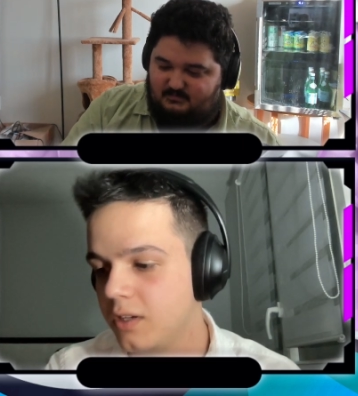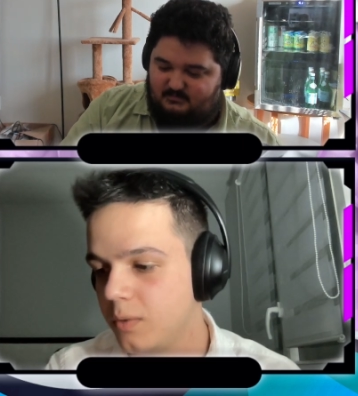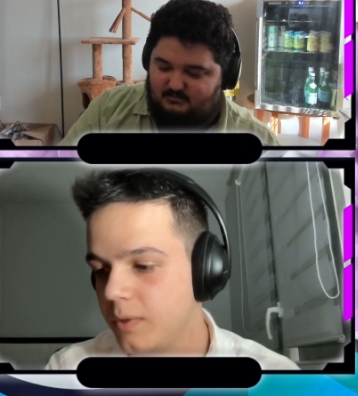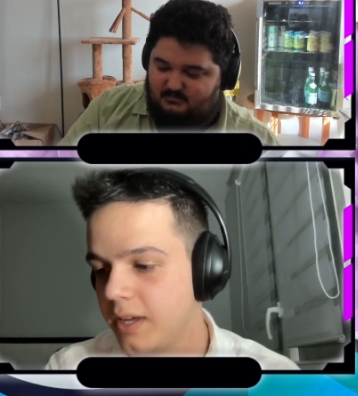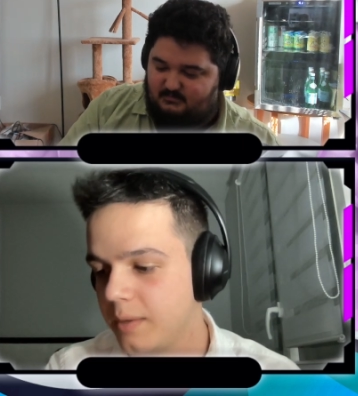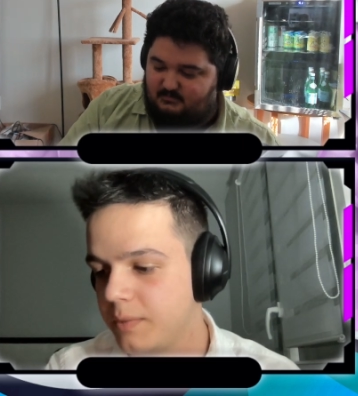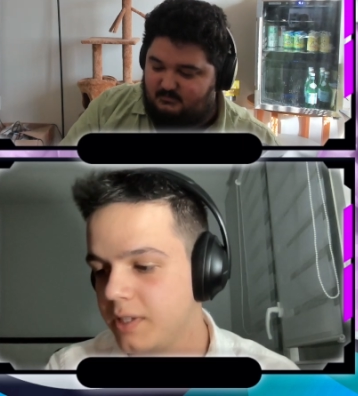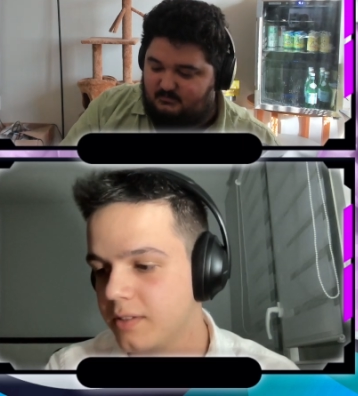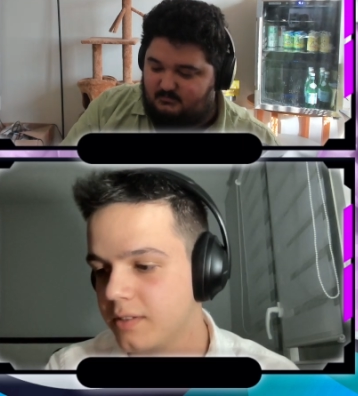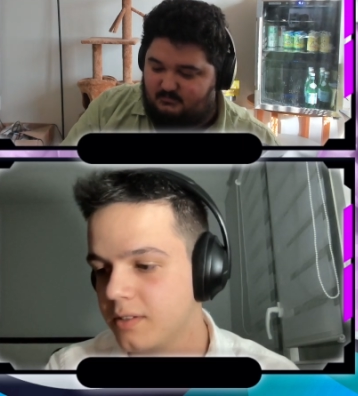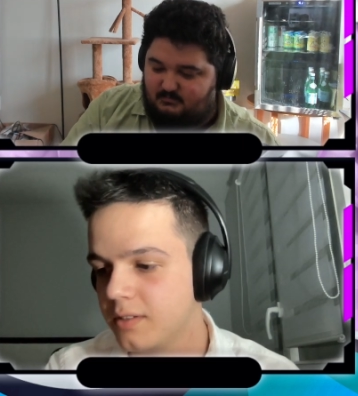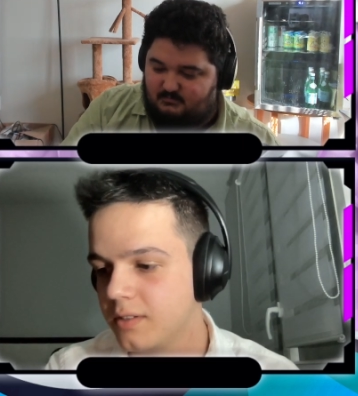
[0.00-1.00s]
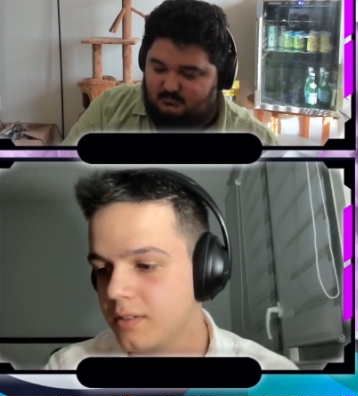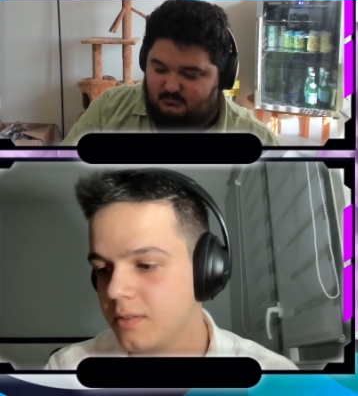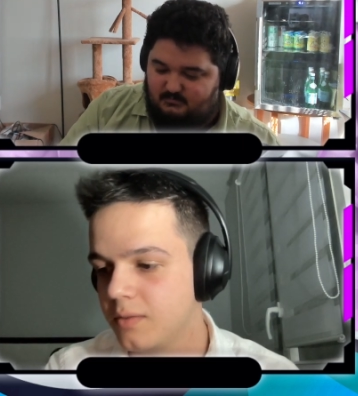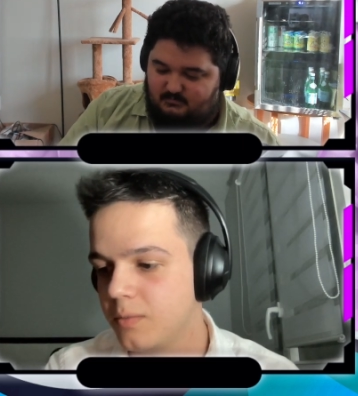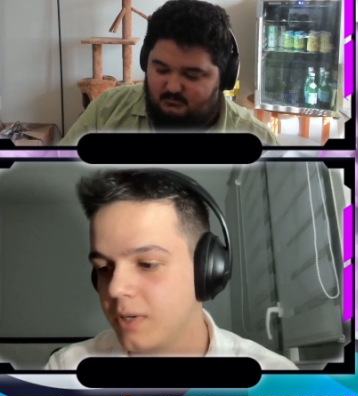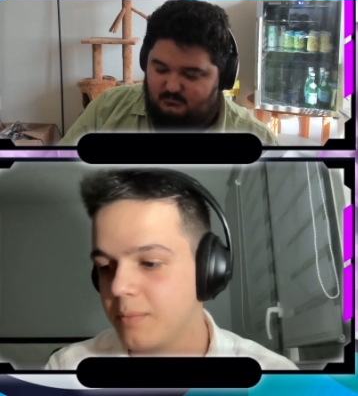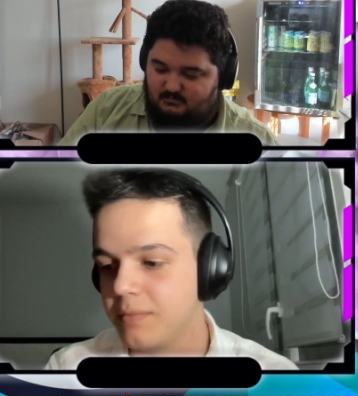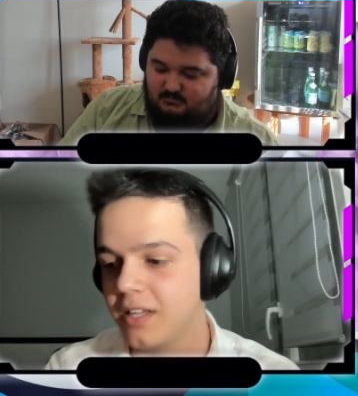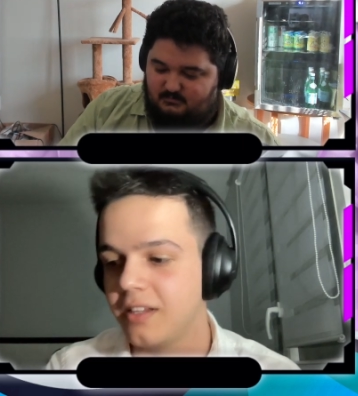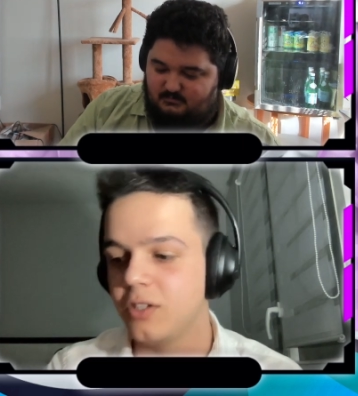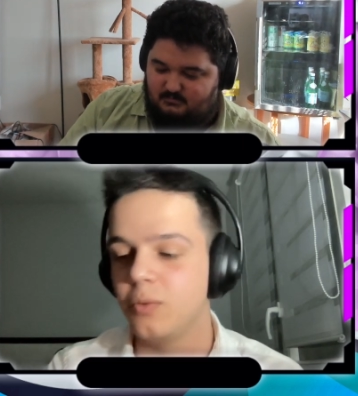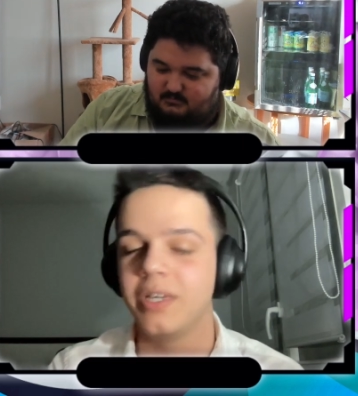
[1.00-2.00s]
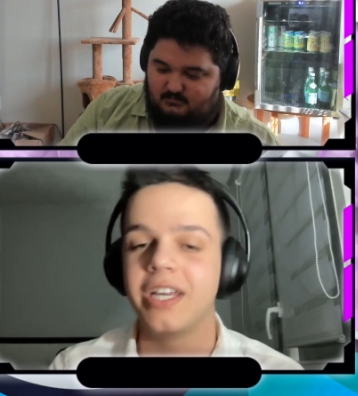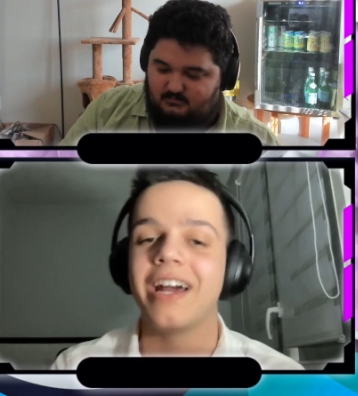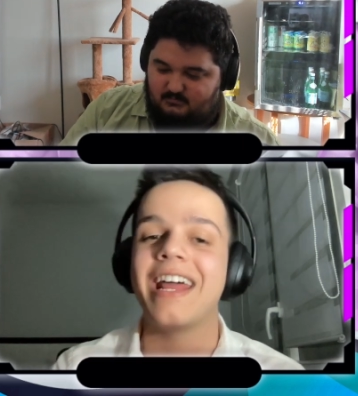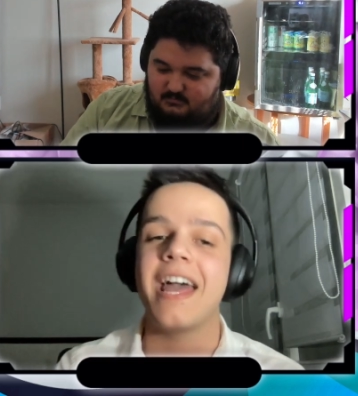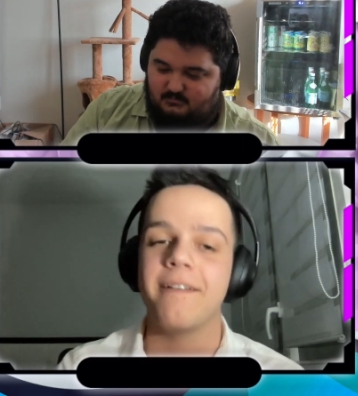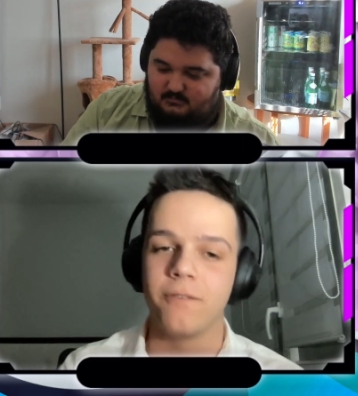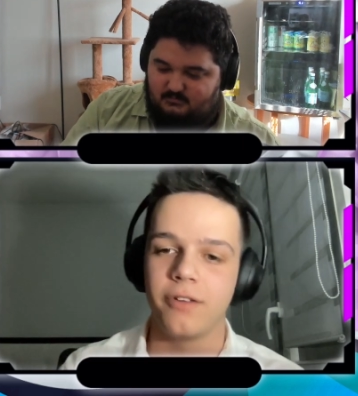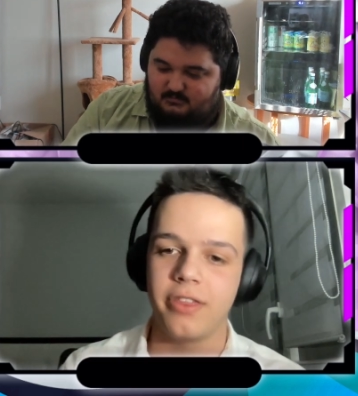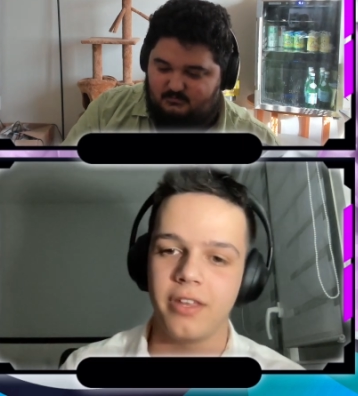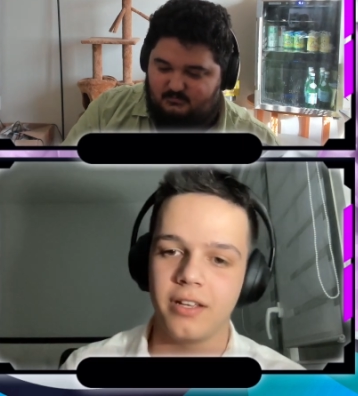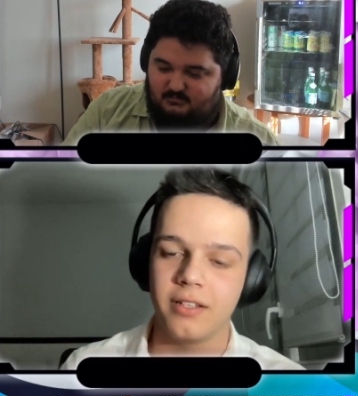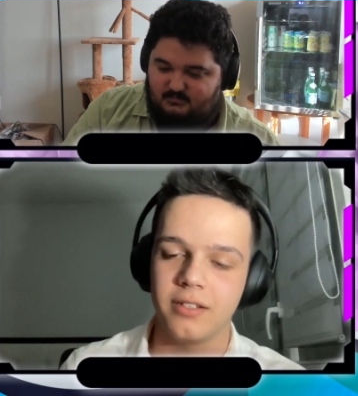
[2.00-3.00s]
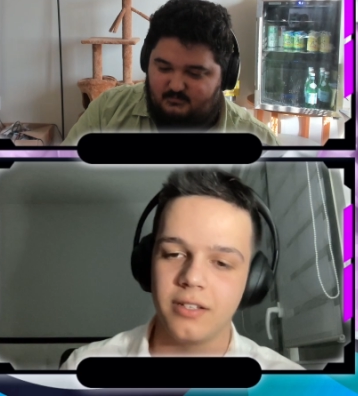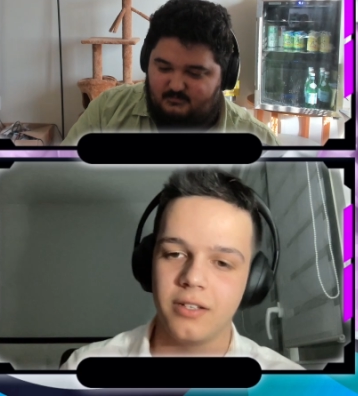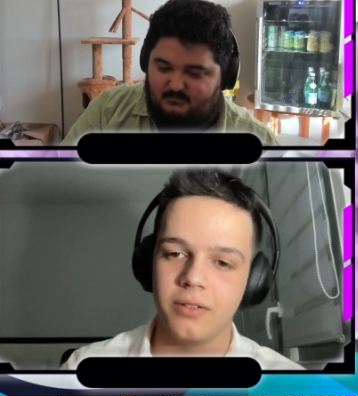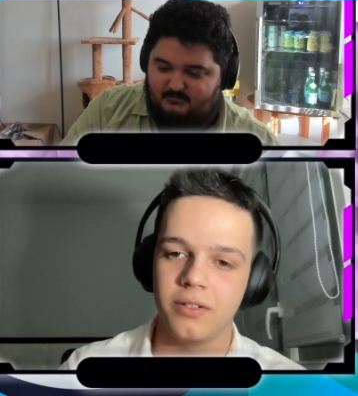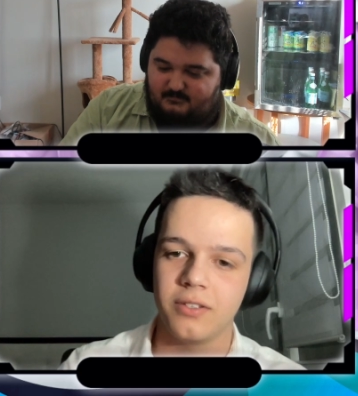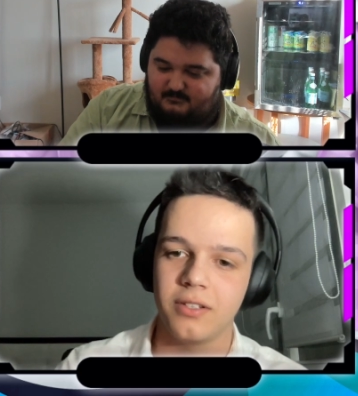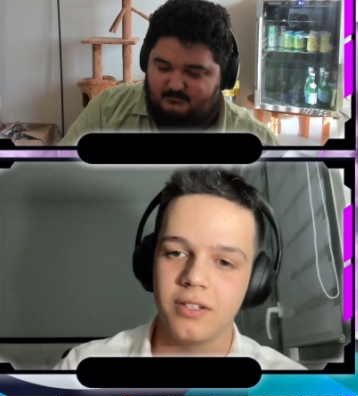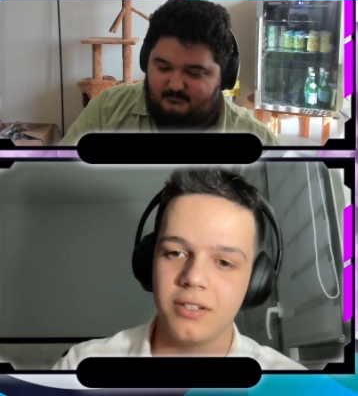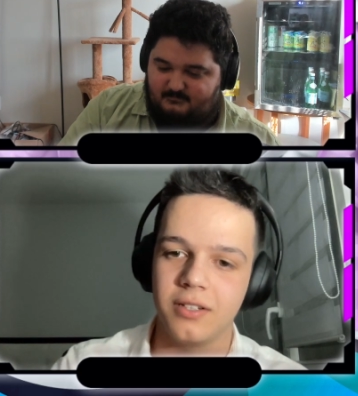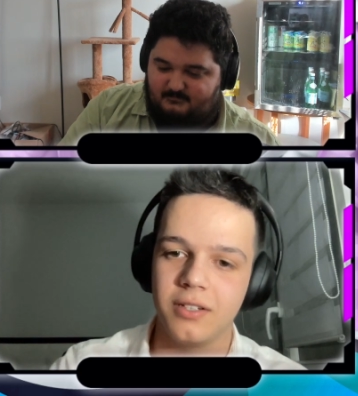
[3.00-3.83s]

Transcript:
Speaker 1: know what that means when I'm telling you we got everything to kill your son.